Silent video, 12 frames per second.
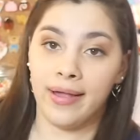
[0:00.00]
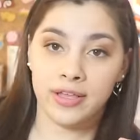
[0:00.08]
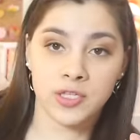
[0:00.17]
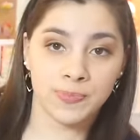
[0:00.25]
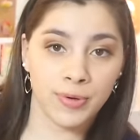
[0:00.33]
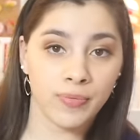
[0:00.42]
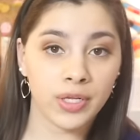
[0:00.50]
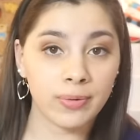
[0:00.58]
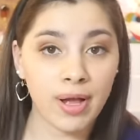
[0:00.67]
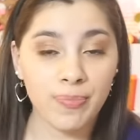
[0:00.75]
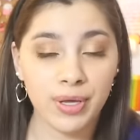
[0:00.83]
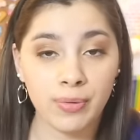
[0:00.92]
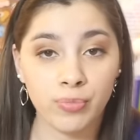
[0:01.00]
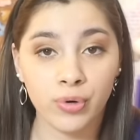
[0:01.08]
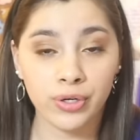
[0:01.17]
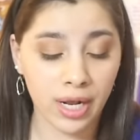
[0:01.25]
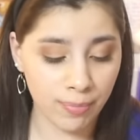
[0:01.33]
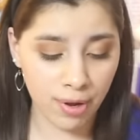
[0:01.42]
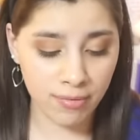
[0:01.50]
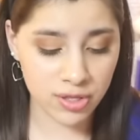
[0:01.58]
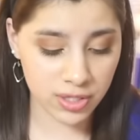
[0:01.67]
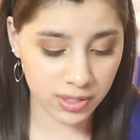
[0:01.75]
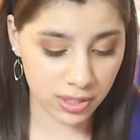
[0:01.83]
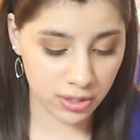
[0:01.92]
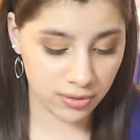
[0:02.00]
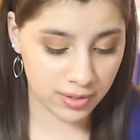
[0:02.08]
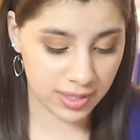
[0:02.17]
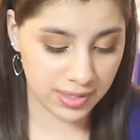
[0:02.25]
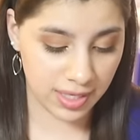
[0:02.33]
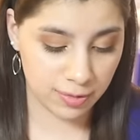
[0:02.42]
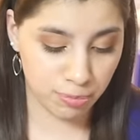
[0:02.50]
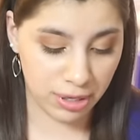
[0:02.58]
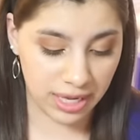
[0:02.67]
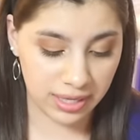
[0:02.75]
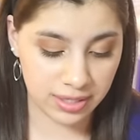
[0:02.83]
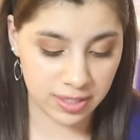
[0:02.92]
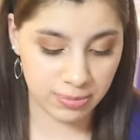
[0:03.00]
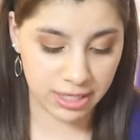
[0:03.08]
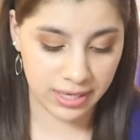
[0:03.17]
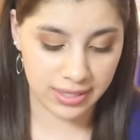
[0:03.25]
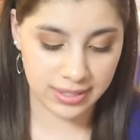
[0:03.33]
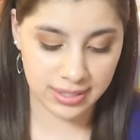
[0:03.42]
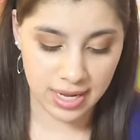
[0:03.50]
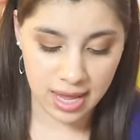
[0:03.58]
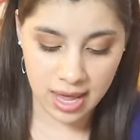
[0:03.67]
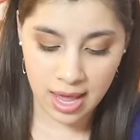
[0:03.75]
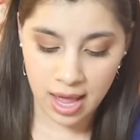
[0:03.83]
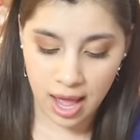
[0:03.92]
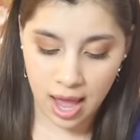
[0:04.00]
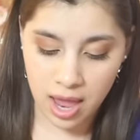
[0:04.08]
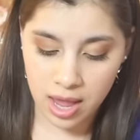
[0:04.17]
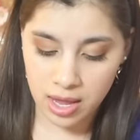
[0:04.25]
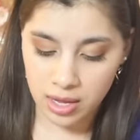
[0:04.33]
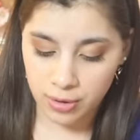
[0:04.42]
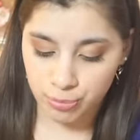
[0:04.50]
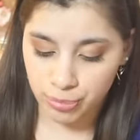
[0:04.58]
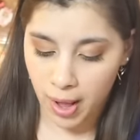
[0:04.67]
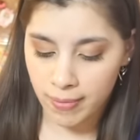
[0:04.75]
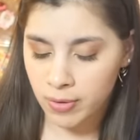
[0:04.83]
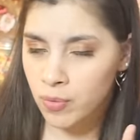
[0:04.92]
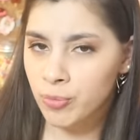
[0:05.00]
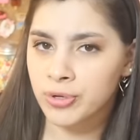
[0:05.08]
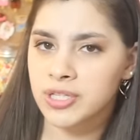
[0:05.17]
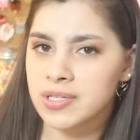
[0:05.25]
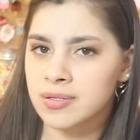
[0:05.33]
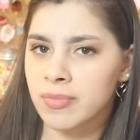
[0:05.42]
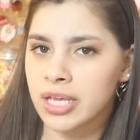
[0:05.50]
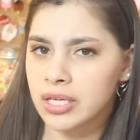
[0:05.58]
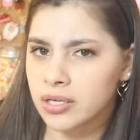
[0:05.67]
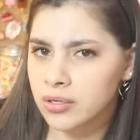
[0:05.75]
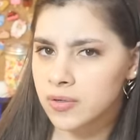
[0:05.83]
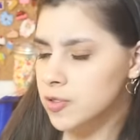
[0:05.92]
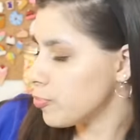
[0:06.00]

I just put one on my pin board. I'm probably just gonna use these as pins because I probably won't put these in my ears,